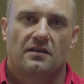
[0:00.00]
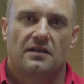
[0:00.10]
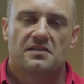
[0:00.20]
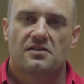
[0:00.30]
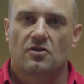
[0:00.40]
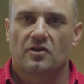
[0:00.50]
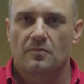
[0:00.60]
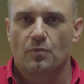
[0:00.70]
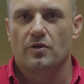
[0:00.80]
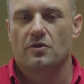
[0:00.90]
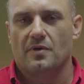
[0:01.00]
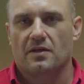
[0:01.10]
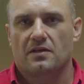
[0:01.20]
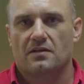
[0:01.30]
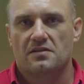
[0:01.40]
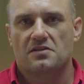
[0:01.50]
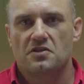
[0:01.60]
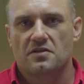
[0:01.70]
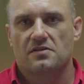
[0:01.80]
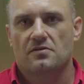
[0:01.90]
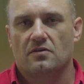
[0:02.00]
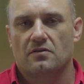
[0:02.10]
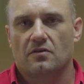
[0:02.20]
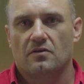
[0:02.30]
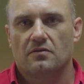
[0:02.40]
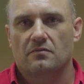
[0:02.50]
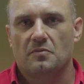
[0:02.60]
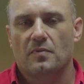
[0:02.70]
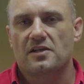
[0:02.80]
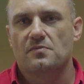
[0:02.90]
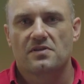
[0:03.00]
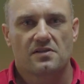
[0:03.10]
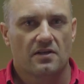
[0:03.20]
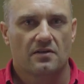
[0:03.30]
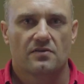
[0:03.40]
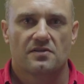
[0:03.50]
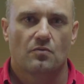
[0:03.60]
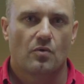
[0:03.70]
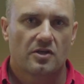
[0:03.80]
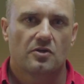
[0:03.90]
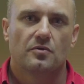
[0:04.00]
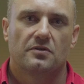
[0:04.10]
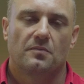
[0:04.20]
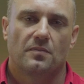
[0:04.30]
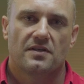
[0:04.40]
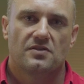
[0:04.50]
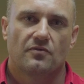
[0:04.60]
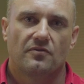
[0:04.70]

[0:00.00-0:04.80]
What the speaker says: It's a starting point to make decisions on replacement cycles and what you would replace your